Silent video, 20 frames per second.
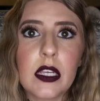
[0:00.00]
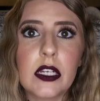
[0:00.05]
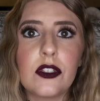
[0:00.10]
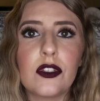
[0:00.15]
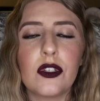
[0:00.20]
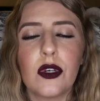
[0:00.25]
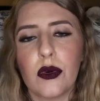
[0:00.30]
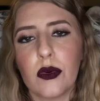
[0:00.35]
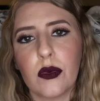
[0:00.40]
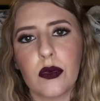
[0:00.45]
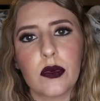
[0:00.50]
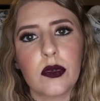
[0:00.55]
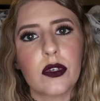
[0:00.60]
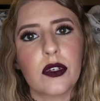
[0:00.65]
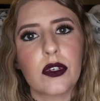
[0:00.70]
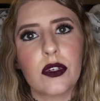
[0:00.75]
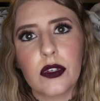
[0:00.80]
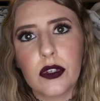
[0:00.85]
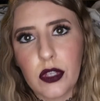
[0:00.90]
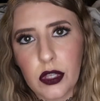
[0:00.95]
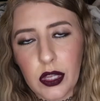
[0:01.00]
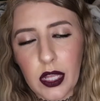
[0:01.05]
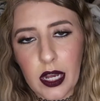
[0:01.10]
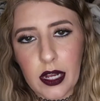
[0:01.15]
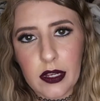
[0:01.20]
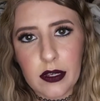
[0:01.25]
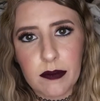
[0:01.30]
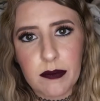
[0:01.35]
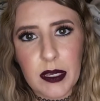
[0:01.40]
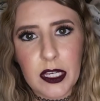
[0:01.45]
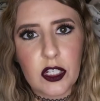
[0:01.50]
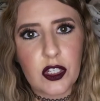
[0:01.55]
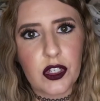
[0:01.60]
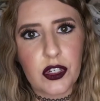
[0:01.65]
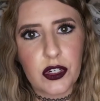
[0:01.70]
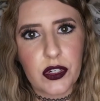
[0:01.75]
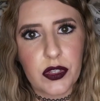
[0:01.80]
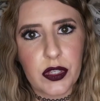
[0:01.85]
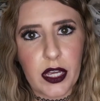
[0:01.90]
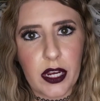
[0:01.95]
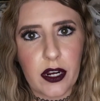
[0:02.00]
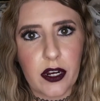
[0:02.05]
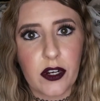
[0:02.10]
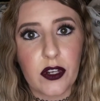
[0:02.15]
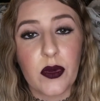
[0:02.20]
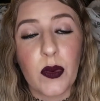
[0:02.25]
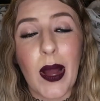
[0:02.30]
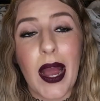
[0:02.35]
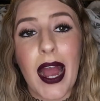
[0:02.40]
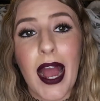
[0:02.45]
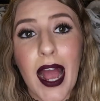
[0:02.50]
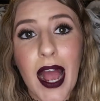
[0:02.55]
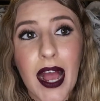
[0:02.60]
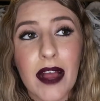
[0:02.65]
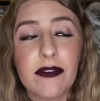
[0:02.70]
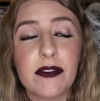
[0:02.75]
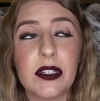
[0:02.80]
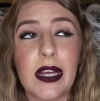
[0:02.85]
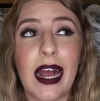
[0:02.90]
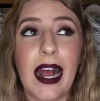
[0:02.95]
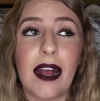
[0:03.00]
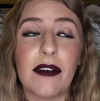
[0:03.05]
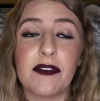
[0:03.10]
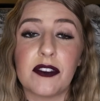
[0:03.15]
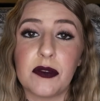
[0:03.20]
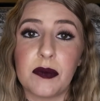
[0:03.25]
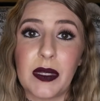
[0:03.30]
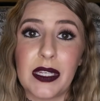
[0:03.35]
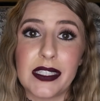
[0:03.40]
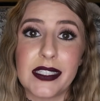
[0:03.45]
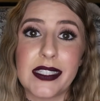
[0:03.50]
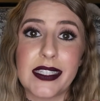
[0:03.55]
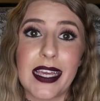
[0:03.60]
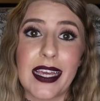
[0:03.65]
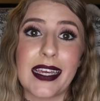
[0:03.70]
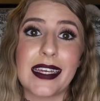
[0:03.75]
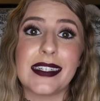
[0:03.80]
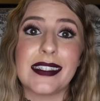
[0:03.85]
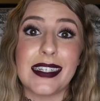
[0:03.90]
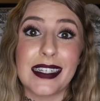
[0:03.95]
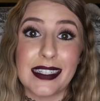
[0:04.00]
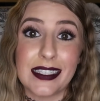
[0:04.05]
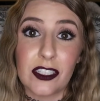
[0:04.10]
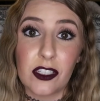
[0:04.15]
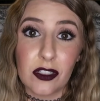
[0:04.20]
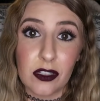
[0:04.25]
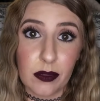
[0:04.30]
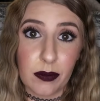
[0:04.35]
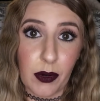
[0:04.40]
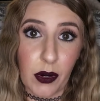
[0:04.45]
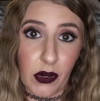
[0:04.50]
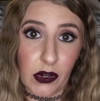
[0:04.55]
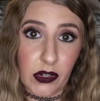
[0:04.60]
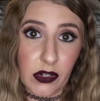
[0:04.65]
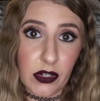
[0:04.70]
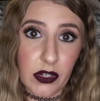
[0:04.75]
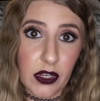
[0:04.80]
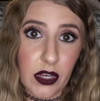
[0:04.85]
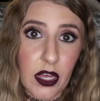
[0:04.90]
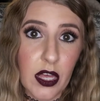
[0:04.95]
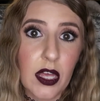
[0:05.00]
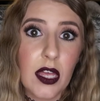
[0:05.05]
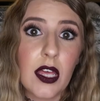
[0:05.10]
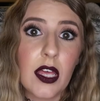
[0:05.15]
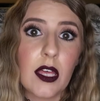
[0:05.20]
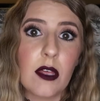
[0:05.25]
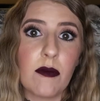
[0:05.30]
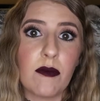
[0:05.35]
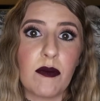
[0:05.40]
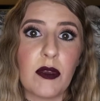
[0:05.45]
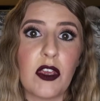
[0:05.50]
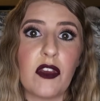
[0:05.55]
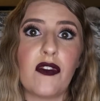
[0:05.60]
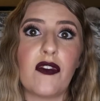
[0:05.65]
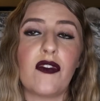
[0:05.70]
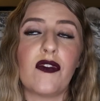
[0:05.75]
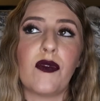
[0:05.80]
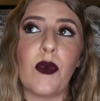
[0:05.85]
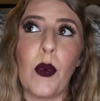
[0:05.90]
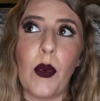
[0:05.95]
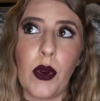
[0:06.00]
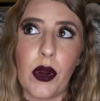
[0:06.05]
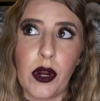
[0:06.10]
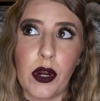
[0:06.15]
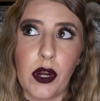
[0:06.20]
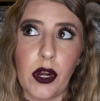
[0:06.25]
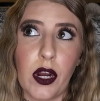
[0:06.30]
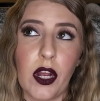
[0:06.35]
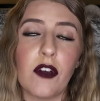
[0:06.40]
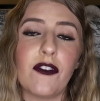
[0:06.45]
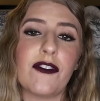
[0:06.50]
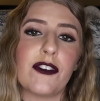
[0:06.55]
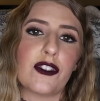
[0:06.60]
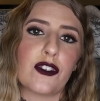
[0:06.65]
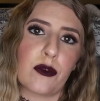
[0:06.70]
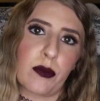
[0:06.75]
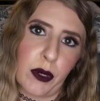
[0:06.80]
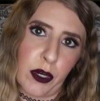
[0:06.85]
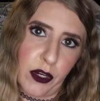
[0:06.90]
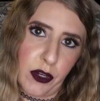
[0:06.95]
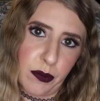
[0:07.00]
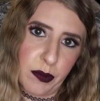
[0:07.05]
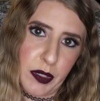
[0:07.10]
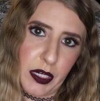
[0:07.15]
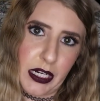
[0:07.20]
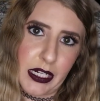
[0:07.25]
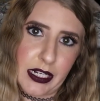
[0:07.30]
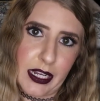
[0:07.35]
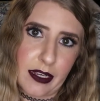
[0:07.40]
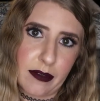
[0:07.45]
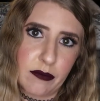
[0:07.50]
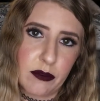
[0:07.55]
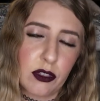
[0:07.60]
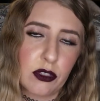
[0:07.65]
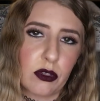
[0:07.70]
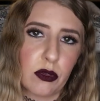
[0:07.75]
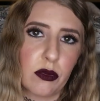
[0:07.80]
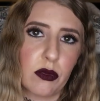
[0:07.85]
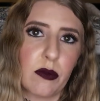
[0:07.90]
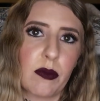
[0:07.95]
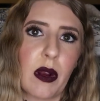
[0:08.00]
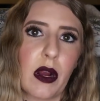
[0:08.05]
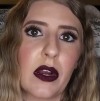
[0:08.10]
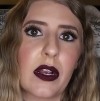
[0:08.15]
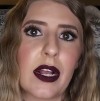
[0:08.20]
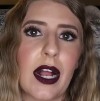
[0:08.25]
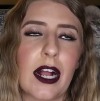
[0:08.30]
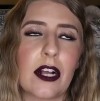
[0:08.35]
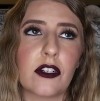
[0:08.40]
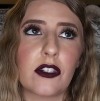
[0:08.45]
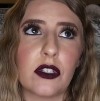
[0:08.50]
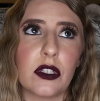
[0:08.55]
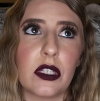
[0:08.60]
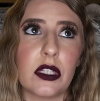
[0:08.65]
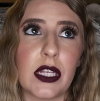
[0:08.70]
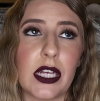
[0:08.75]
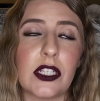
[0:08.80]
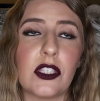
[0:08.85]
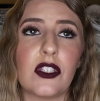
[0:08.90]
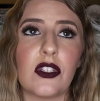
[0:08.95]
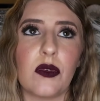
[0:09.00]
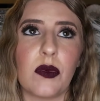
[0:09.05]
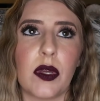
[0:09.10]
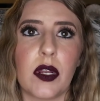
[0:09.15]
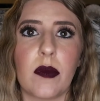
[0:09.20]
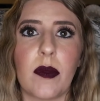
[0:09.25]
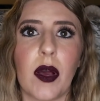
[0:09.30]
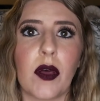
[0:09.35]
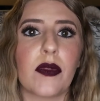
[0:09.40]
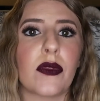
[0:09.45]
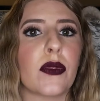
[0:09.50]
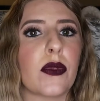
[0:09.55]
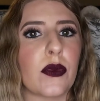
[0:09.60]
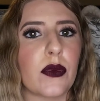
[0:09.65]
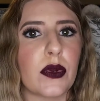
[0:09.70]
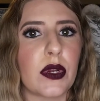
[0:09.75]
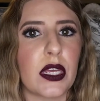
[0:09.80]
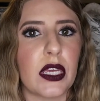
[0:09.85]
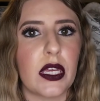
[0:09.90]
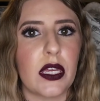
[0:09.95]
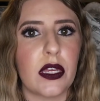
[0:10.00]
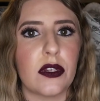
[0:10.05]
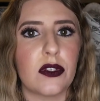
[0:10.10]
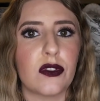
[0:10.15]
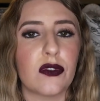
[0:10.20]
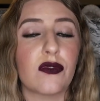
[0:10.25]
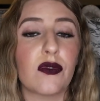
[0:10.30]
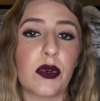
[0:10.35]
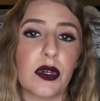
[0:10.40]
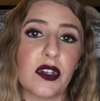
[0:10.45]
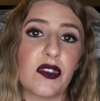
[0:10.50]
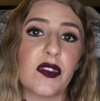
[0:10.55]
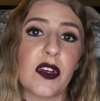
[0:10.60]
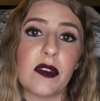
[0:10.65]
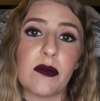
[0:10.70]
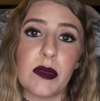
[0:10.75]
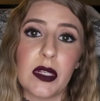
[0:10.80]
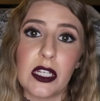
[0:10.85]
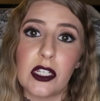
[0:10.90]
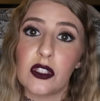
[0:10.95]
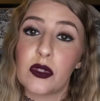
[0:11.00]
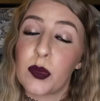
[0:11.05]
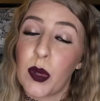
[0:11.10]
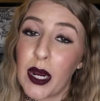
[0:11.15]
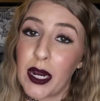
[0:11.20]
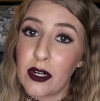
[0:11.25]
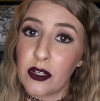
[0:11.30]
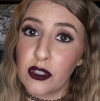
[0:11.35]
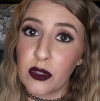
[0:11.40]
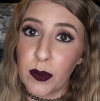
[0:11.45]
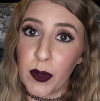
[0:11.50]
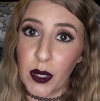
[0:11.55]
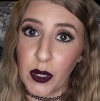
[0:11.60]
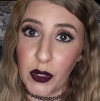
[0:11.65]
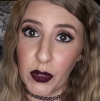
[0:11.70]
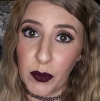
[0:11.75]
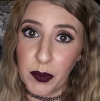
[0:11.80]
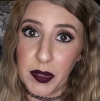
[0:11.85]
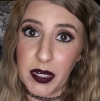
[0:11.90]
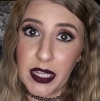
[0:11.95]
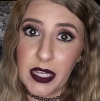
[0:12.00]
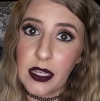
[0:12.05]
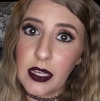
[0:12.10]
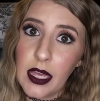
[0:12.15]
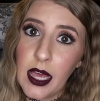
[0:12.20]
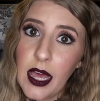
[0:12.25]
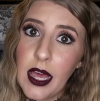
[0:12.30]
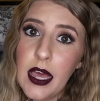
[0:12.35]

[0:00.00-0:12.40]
so good luck, make sure you're there. You have to have to be scanned into the park before official park opening time. So the park actually lets you in about thirty to forty-five minutes prior to park opening.